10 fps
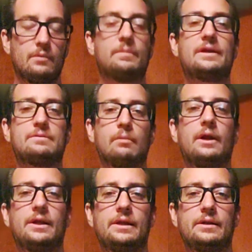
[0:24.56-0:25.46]
That's
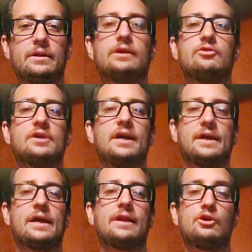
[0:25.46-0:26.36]
money that you're
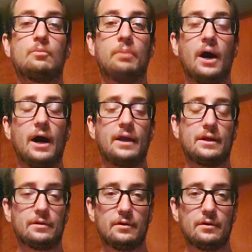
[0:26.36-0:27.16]
taking out of your pocket.